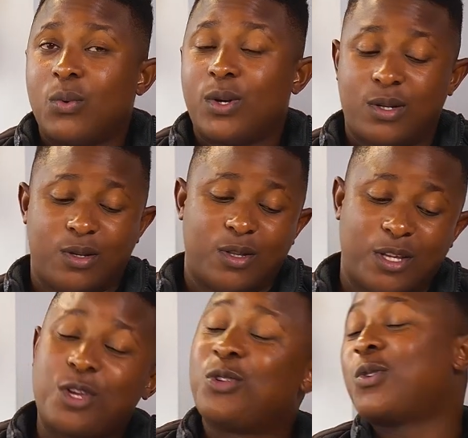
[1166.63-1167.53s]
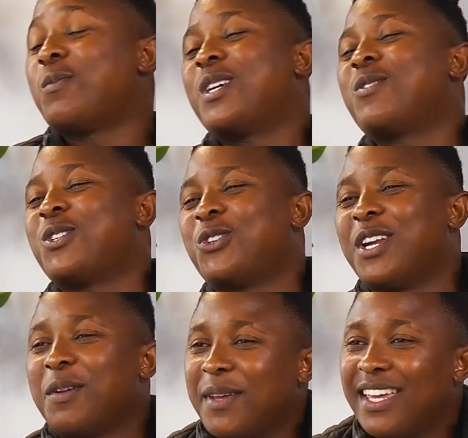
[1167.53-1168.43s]
Well, thank you so much for
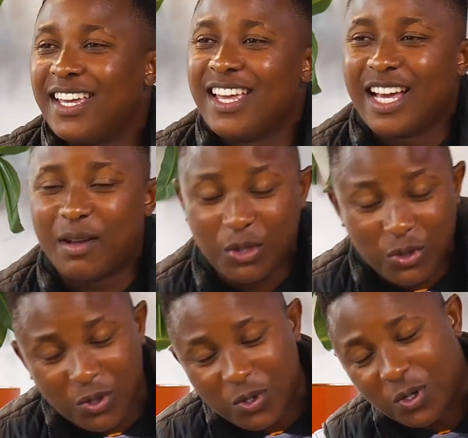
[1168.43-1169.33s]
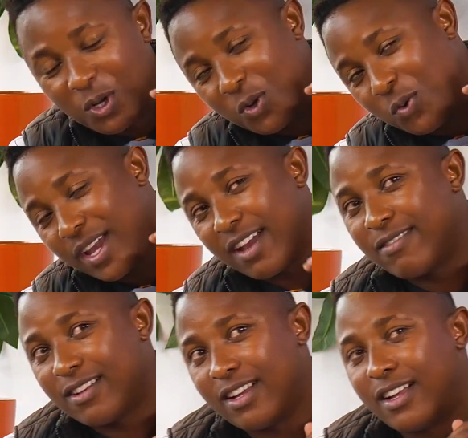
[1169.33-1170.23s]
joining me. I'm sure
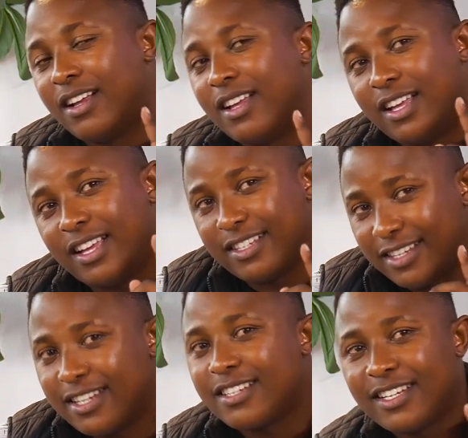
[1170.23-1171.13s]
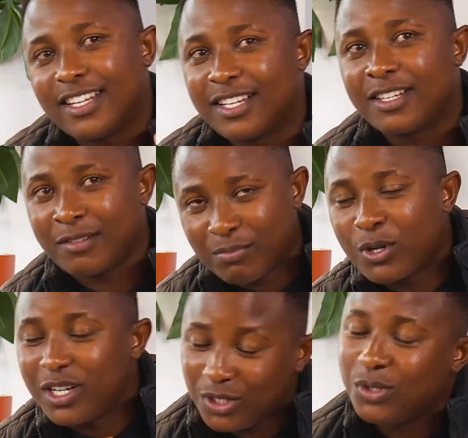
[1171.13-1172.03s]
whoever is listening
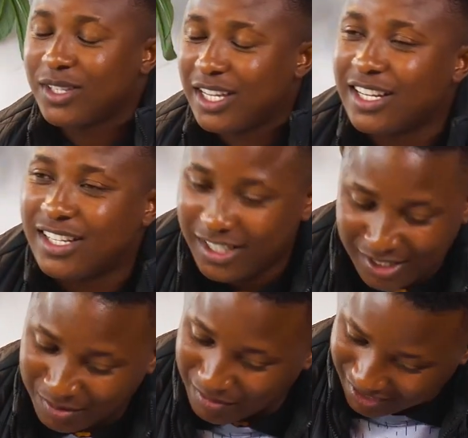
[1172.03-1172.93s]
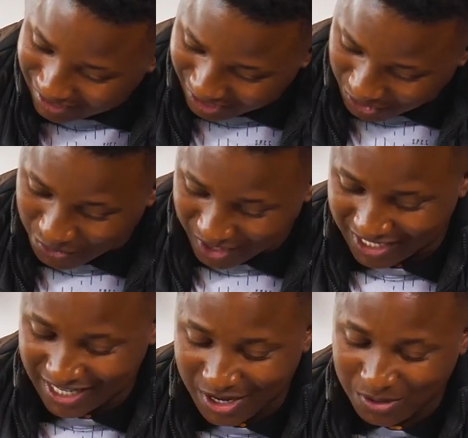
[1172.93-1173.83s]
probably took that, must
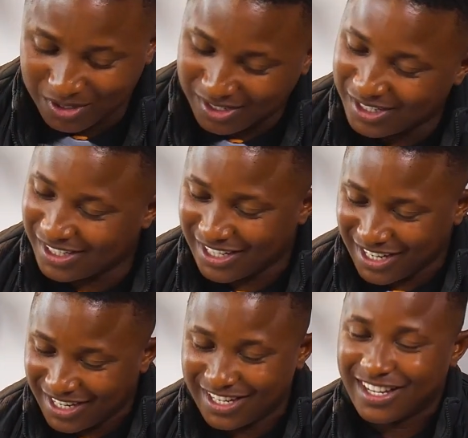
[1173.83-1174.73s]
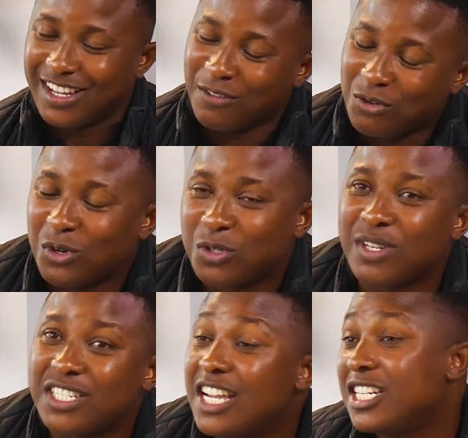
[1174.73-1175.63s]
note down to say, of course, we
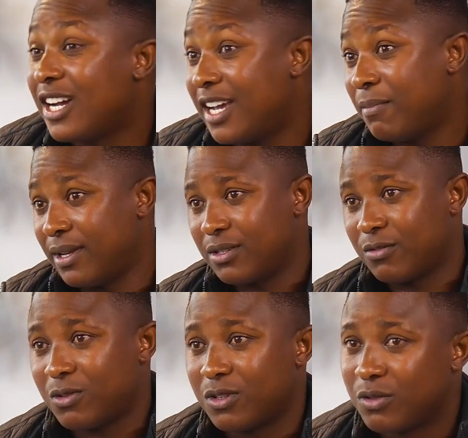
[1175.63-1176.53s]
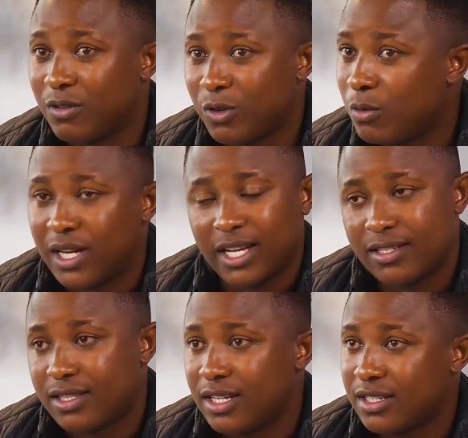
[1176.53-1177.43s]
must change our habits. Of course, we have
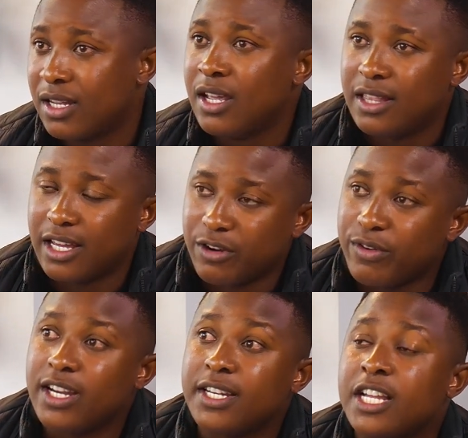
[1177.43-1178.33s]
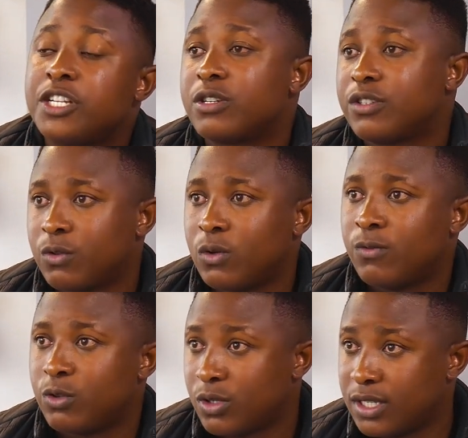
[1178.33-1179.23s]
normalized things that are really dangerous
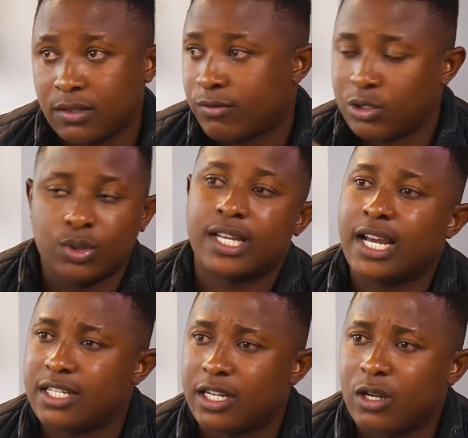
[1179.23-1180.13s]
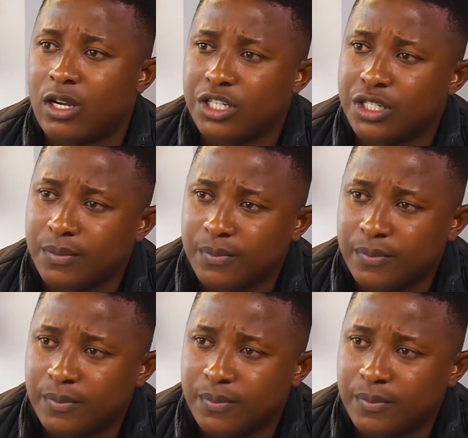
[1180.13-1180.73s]
for society at large.